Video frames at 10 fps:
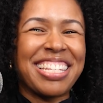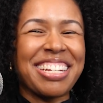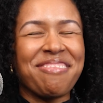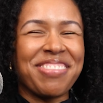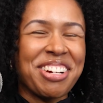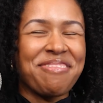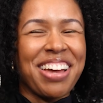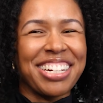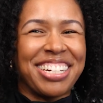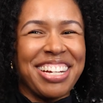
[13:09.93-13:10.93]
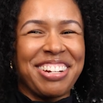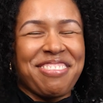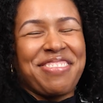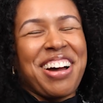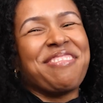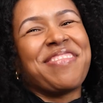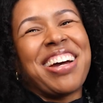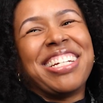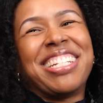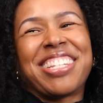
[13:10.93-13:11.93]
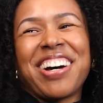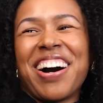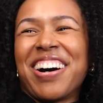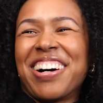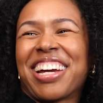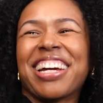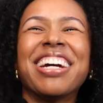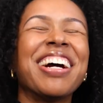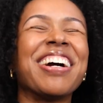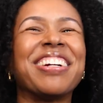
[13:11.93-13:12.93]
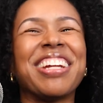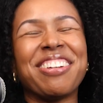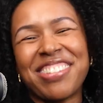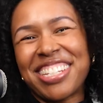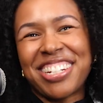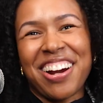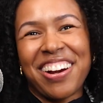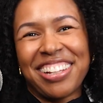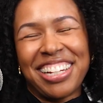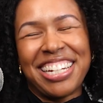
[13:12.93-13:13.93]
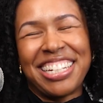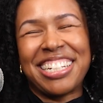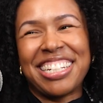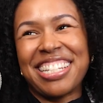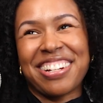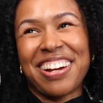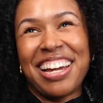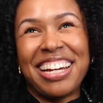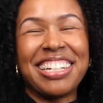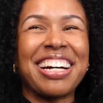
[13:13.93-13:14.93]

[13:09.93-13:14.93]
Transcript: I'm very passionate about my dog. Her name is Charlie, and she's great.